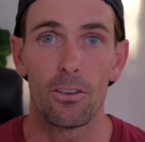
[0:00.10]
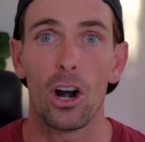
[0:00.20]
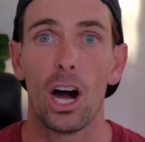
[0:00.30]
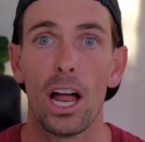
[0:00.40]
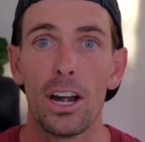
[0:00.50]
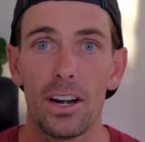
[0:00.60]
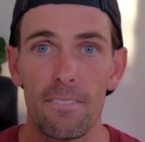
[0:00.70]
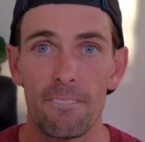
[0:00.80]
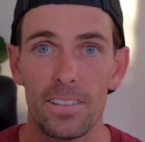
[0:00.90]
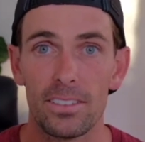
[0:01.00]

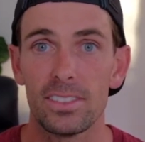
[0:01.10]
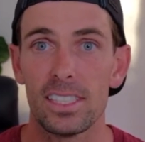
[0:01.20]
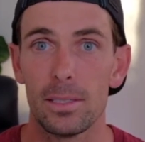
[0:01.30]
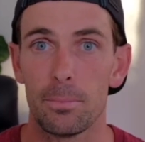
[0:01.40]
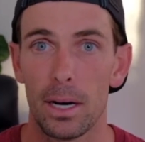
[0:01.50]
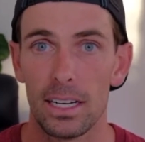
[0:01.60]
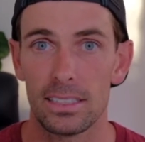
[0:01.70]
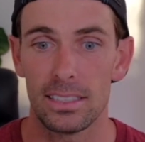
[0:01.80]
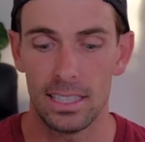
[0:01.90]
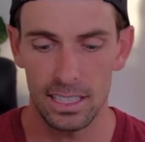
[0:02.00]
115
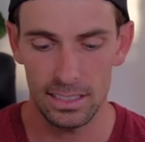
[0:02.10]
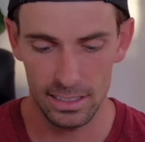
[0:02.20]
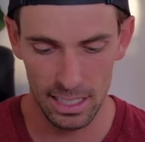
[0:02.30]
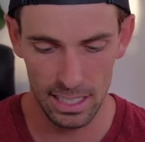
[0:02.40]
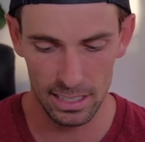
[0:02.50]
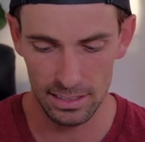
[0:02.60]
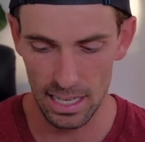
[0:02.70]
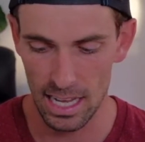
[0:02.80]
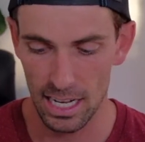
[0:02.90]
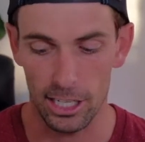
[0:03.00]
bucks, this is
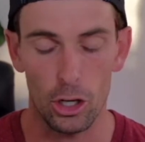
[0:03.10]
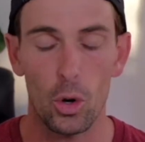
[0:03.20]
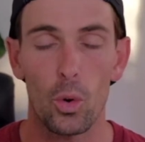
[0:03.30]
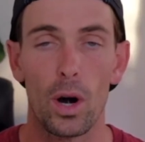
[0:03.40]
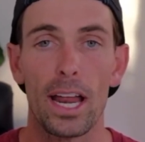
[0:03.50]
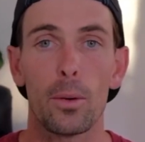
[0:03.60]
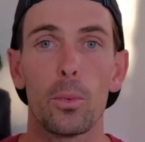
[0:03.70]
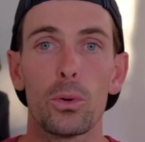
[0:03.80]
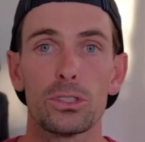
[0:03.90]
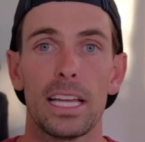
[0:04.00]
an
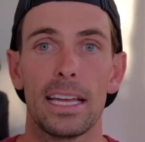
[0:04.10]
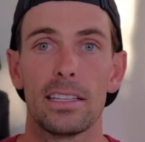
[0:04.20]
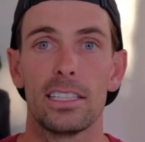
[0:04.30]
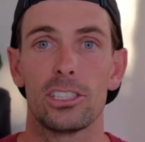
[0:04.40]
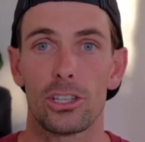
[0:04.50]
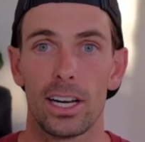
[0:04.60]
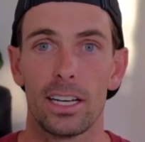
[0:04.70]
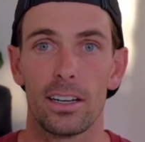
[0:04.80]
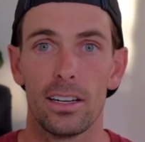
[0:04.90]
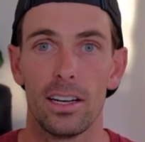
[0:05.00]
incredible daily
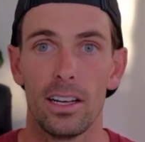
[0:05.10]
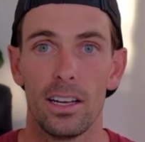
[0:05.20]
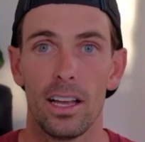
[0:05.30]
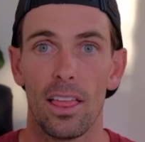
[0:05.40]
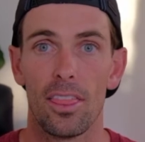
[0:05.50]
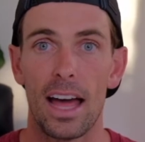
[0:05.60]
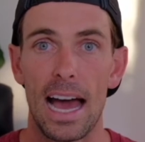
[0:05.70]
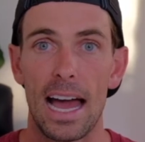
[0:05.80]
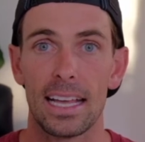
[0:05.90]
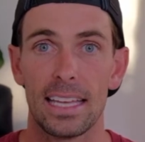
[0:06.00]
trainer
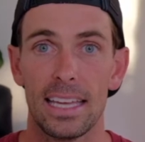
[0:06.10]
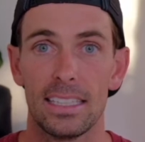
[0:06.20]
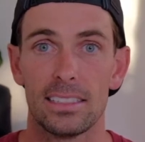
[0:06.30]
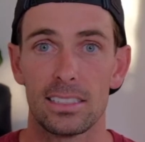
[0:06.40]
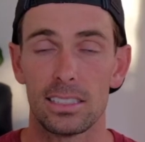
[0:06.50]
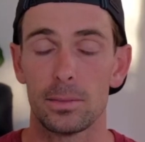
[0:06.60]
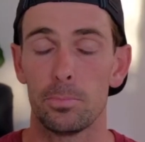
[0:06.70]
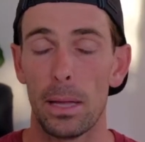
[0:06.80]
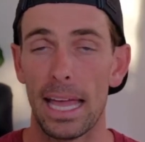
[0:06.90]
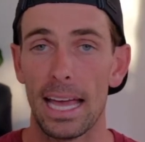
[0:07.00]
that can
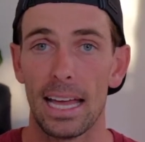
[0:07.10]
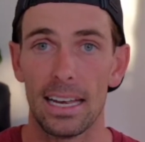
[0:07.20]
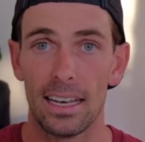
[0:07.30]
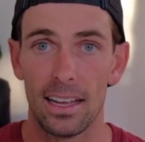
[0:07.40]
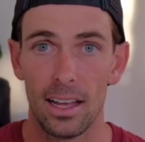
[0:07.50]
span